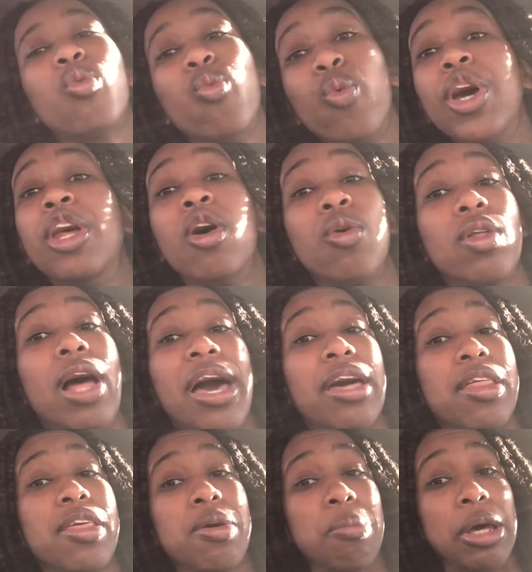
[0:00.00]
We don't like
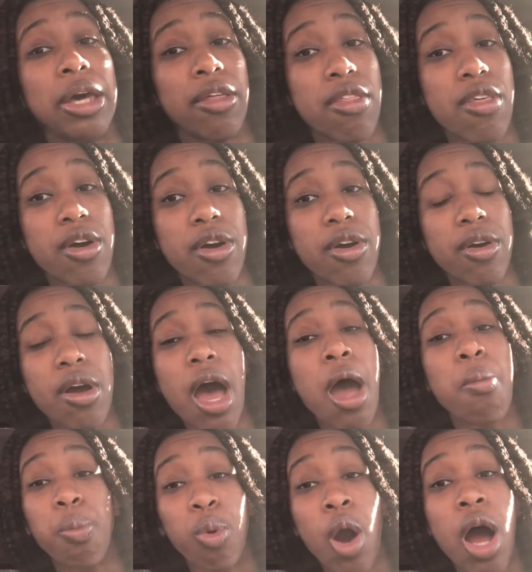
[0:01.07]
them either. I
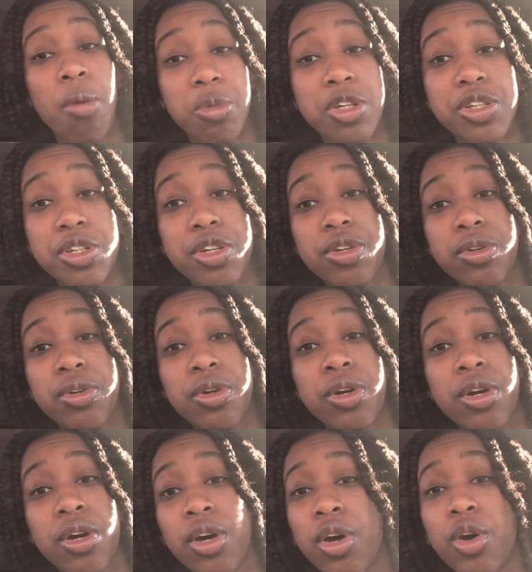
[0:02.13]
promise you.
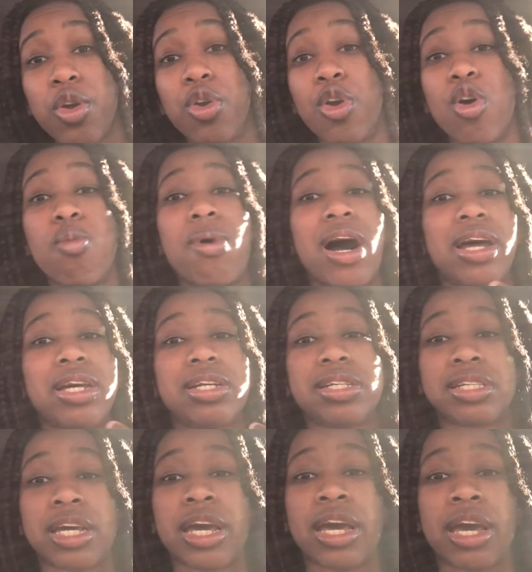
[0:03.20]
Nobody's
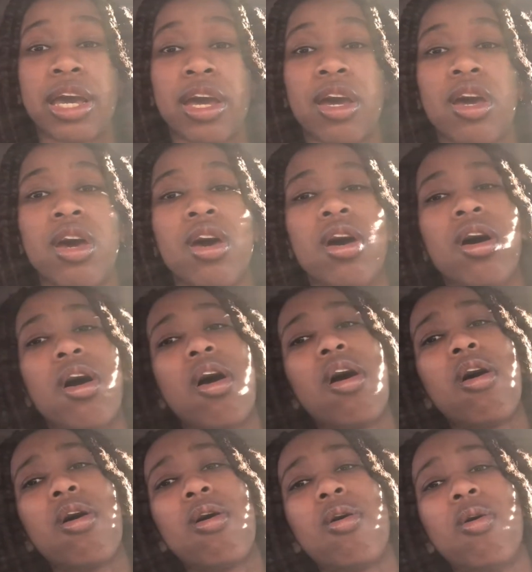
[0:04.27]
saying,
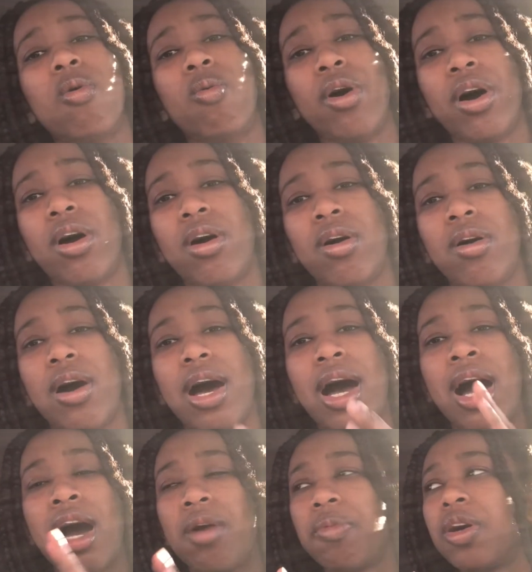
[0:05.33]
oh, well,
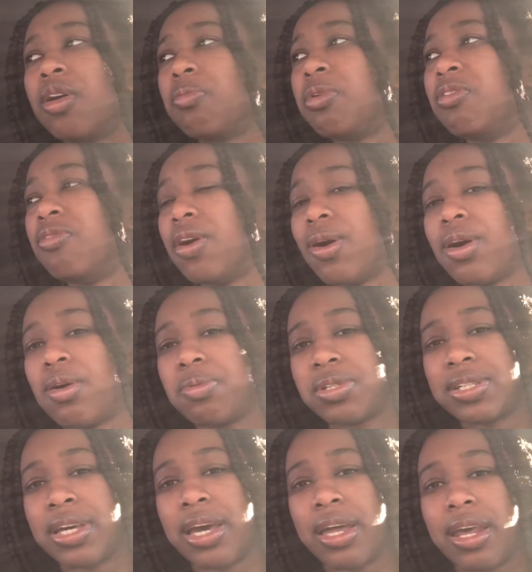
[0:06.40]
I'm going to be very
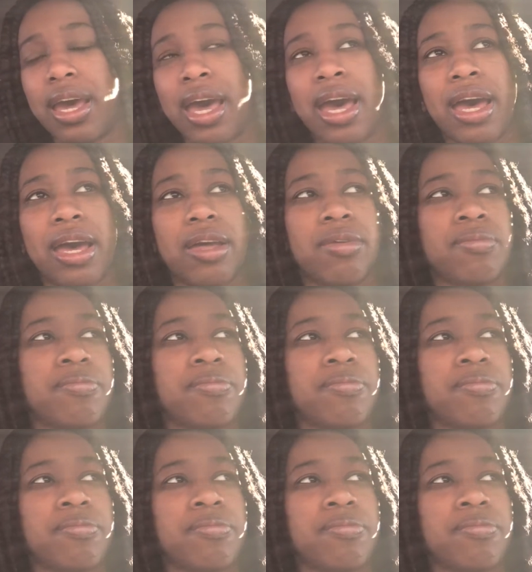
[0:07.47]
upset at,